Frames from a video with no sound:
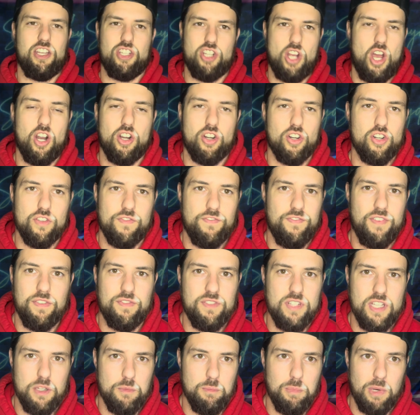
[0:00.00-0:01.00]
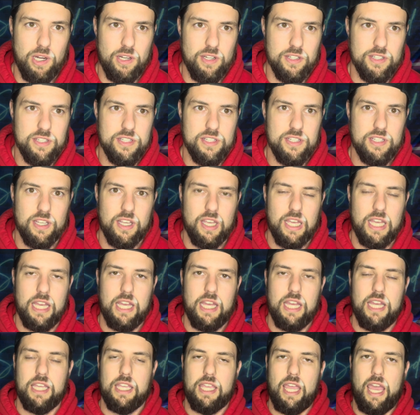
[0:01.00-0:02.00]
115 balls,
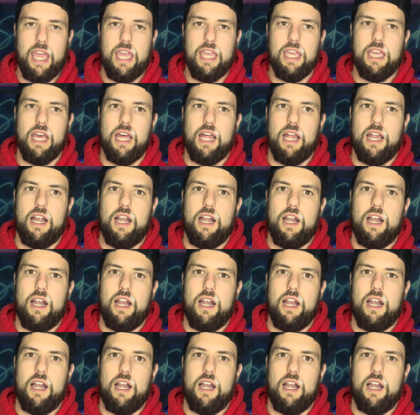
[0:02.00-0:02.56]
okay?